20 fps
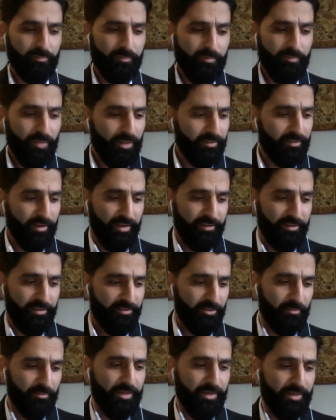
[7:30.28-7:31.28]
the
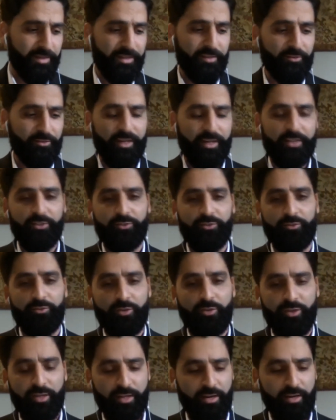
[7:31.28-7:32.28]
intermediate range
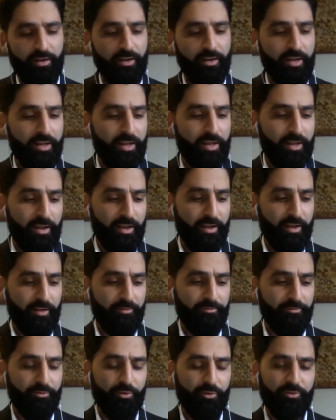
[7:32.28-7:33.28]
nuclear
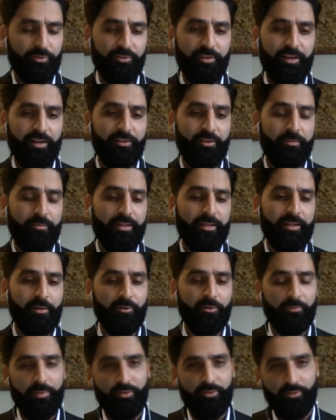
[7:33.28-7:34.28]
forces agreement that
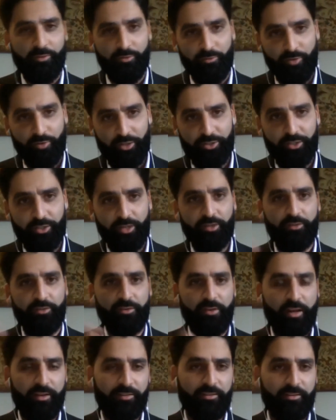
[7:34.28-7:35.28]
was between Russia and the
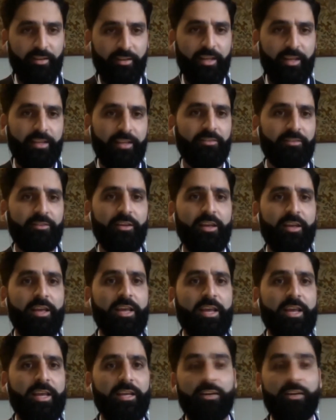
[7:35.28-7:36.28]
United States.
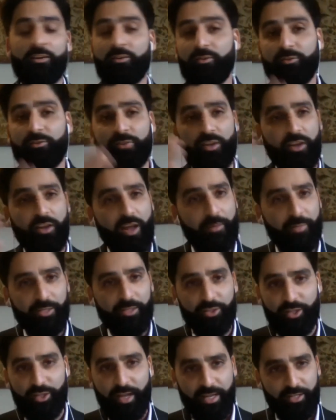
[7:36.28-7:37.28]
It includes the climate
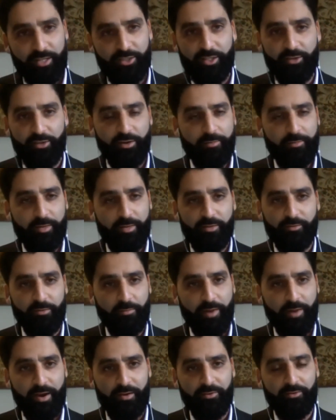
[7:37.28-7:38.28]
change agreement of the
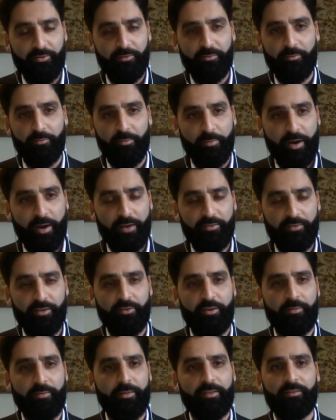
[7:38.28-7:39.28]
Paris
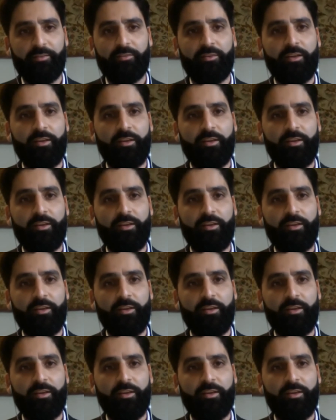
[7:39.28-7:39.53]
agreements,